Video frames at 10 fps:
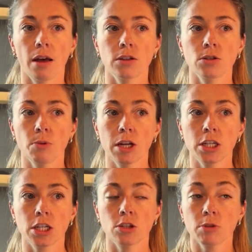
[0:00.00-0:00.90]

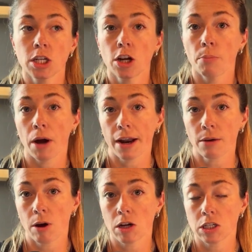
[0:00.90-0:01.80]
Switching your body
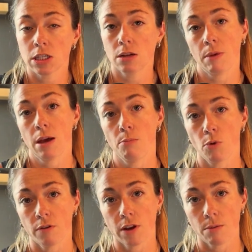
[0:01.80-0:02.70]
wash is going to make more
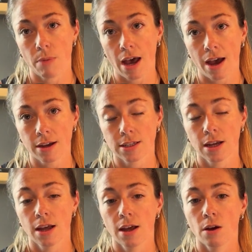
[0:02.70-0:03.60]
of an impact
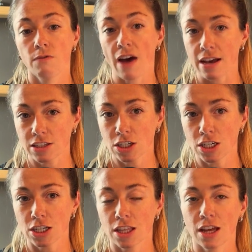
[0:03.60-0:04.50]

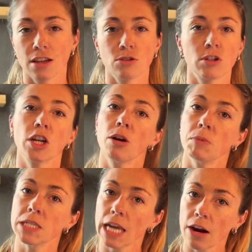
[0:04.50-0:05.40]
faster than switching your
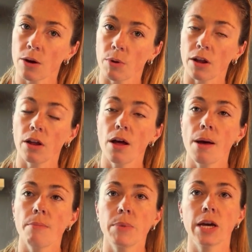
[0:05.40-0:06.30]
mascara will
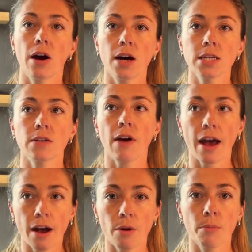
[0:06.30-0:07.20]
because of
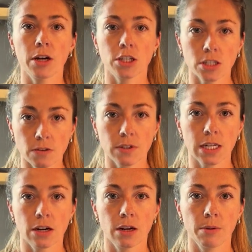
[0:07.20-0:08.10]
how much surface
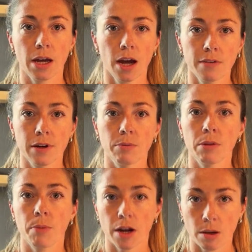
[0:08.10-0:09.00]
area we cover with
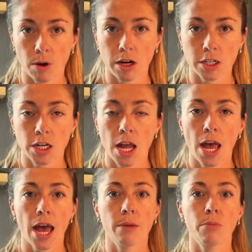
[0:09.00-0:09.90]
body wash
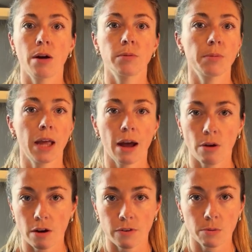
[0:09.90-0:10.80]
and probably how
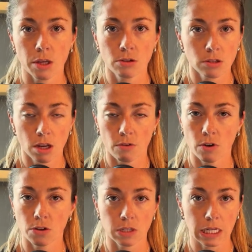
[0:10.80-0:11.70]
often we use it if we're
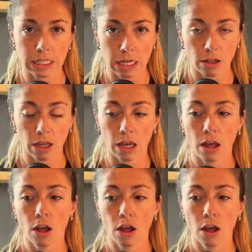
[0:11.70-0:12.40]
using it daily.